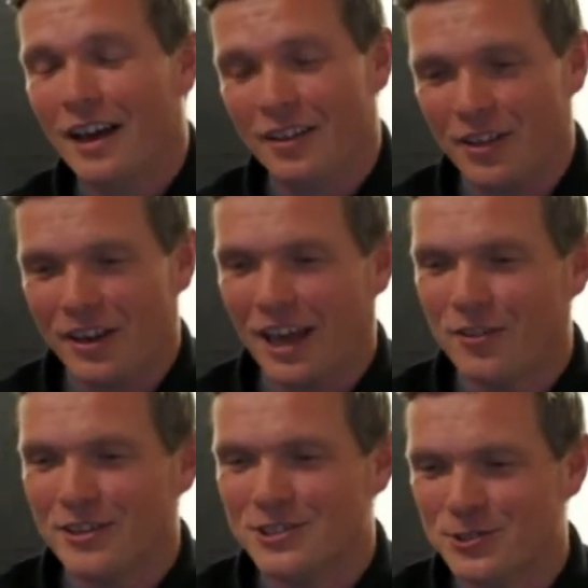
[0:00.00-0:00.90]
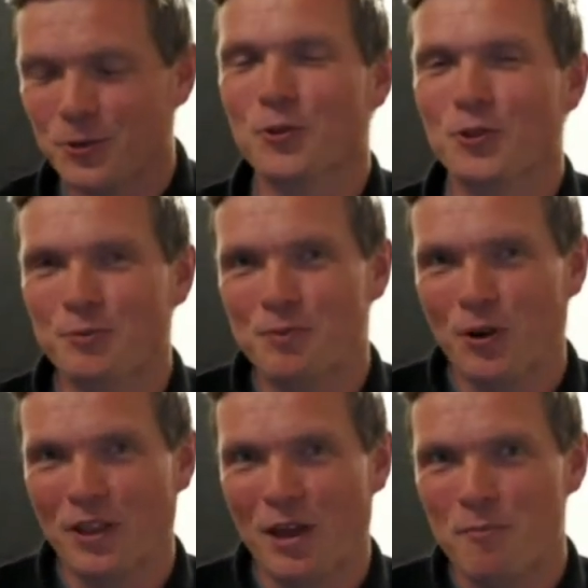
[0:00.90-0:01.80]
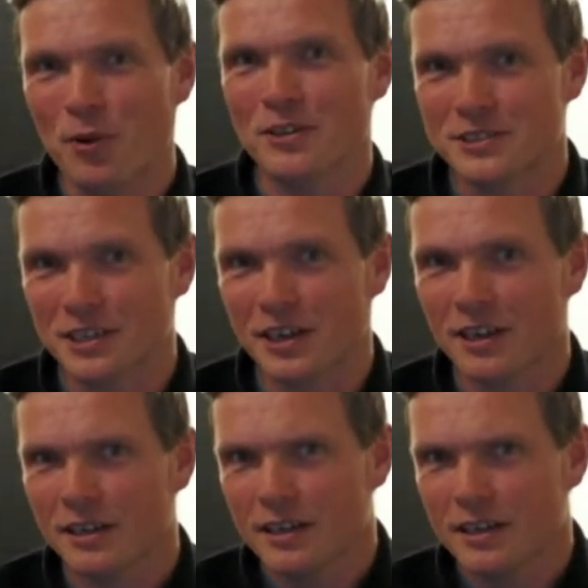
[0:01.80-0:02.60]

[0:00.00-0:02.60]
and then how they saw them on their monitor,